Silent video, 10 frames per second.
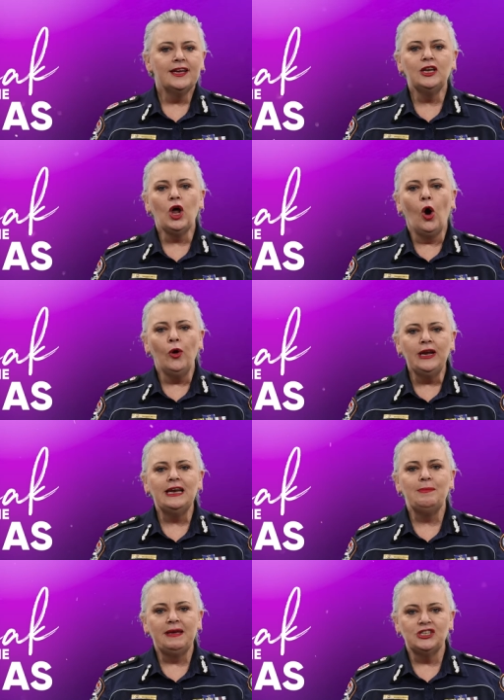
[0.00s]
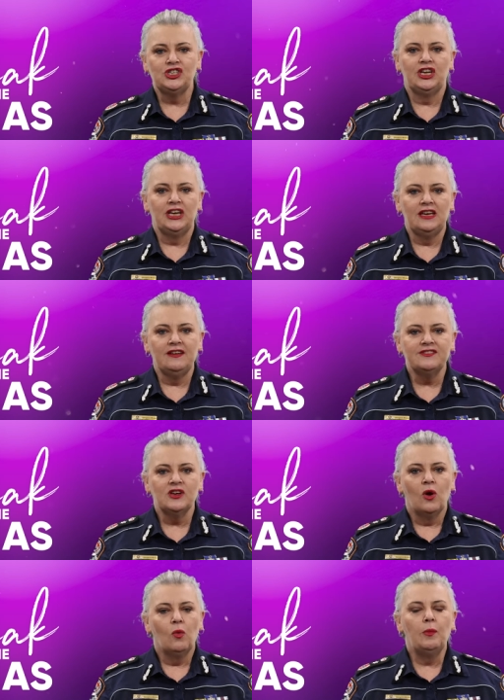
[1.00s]
can only be
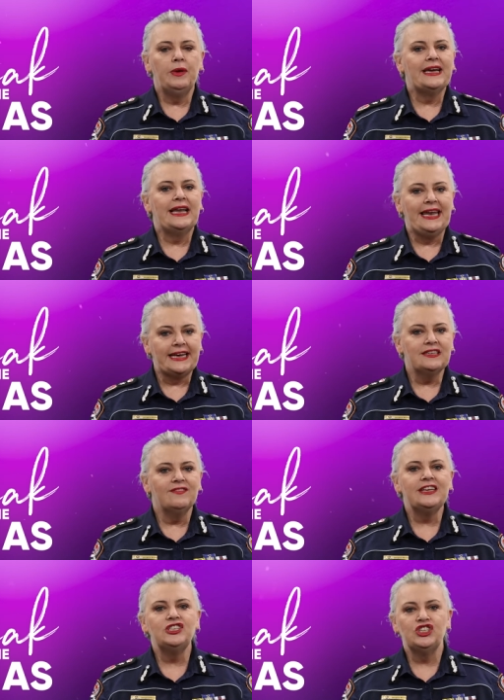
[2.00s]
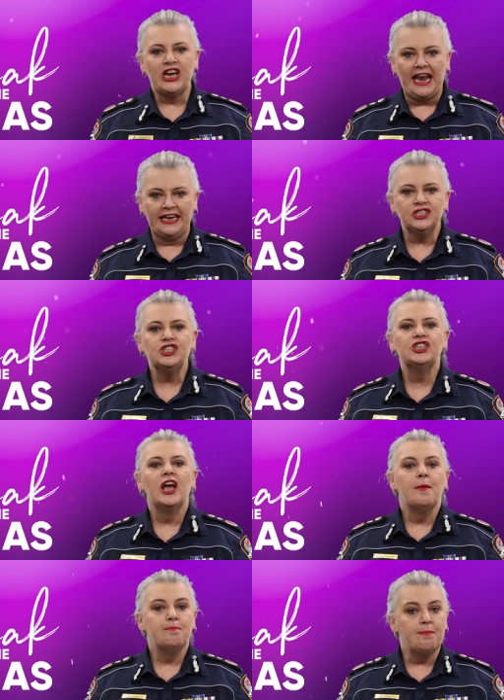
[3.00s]
achieved when we collectively challenge
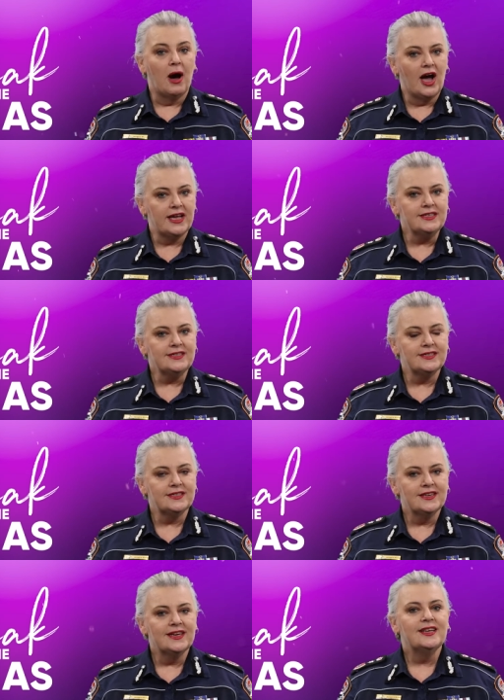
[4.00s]
bias,